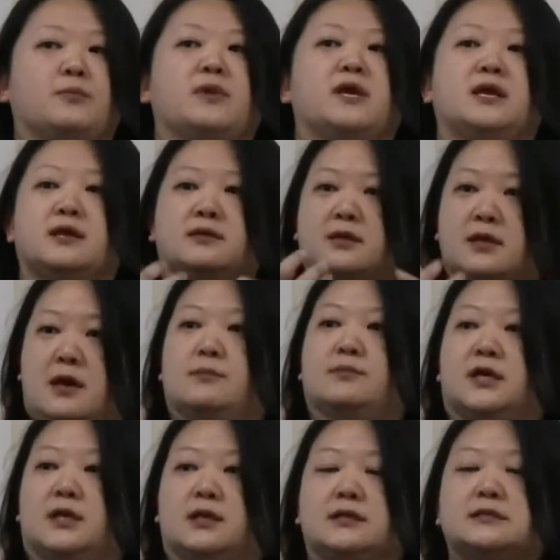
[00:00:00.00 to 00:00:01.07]
meeting
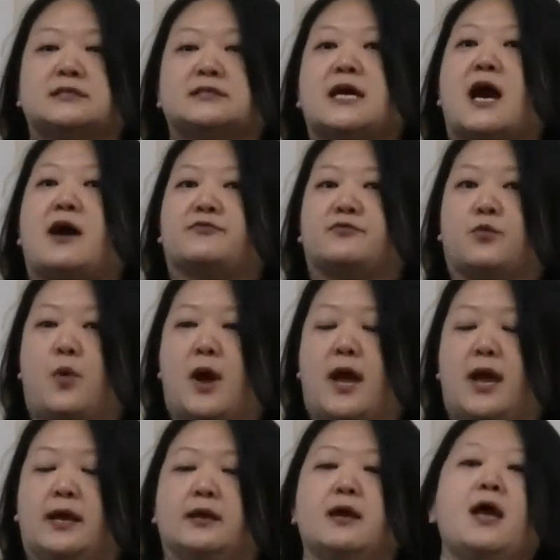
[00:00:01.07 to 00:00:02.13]
them at least
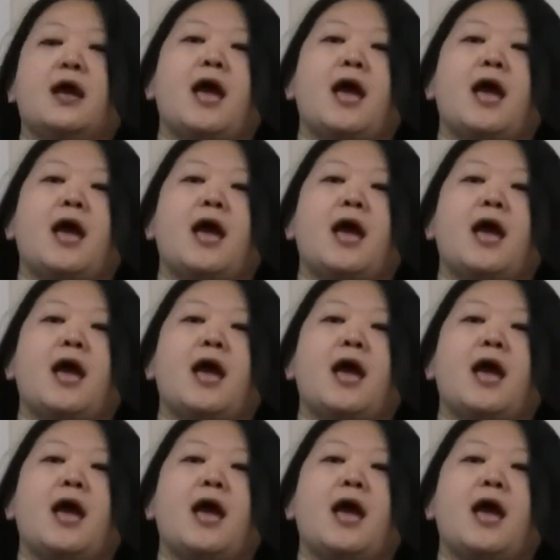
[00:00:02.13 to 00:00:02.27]
halfway,